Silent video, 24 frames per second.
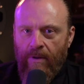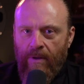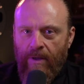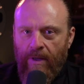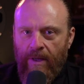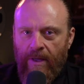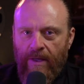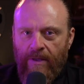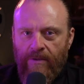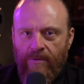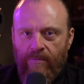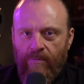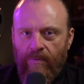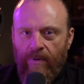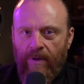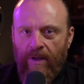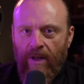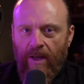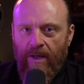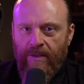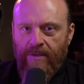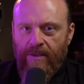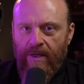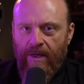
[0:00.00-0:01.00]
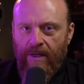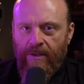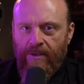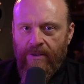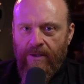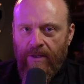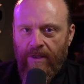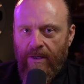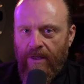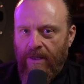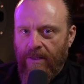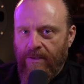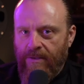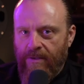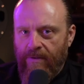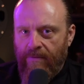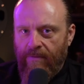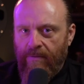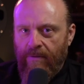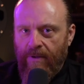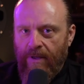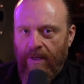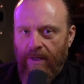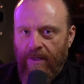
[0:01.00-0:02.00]
his realization, his uh,
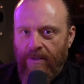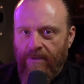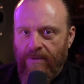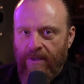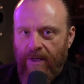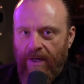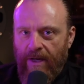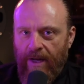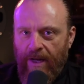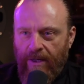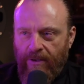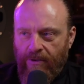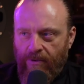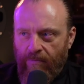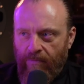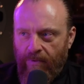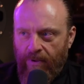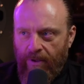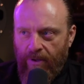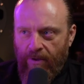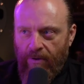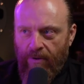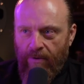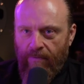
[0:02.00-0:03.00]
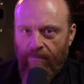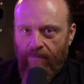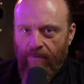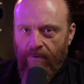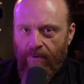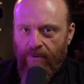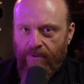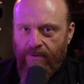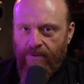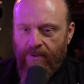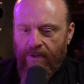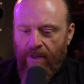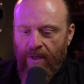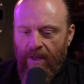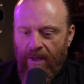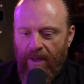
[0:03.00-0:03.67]
his connection with the universe,